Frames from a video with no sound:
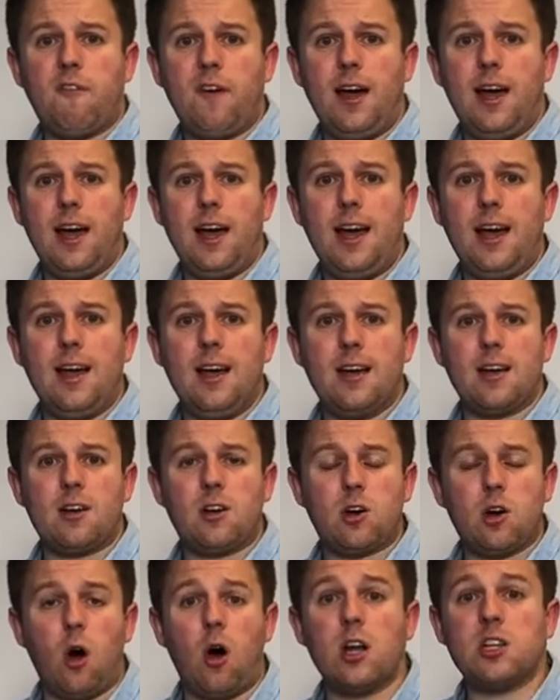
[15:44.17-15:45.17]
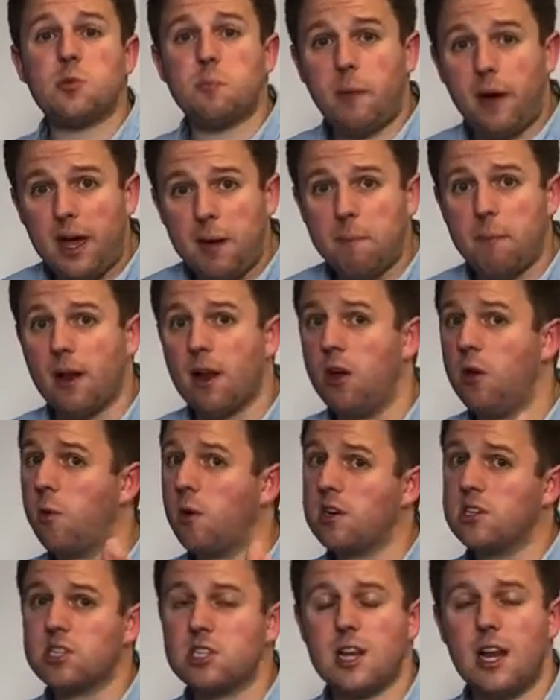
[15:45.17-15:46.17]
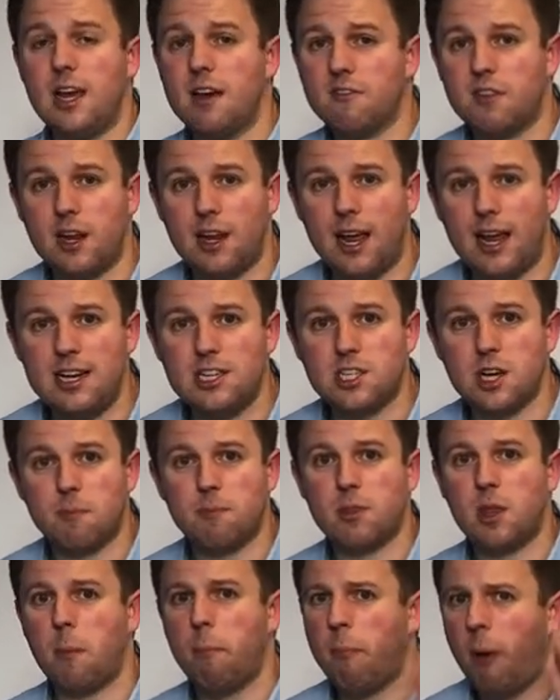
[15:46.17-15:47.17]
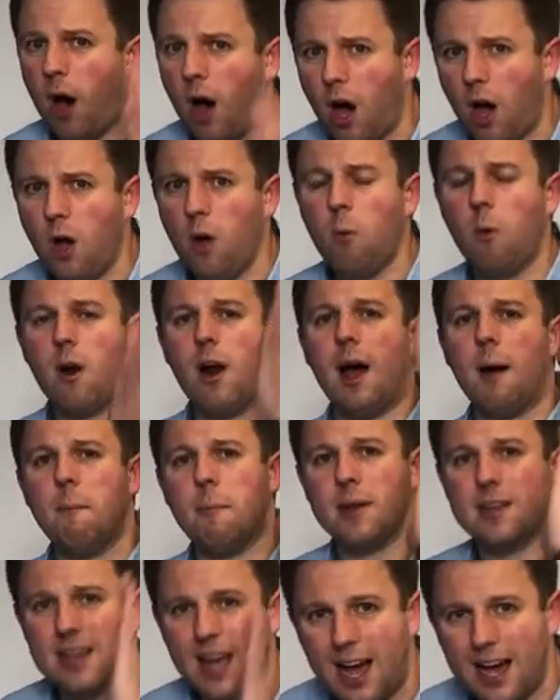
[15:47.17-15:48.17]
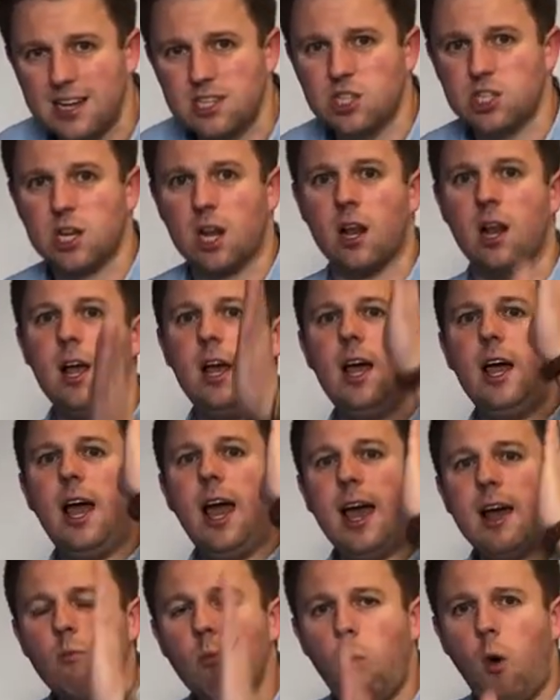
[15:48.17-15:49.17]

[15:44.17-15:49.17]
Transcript: uh, God's people who were enslaved in Egypt. The power and potential in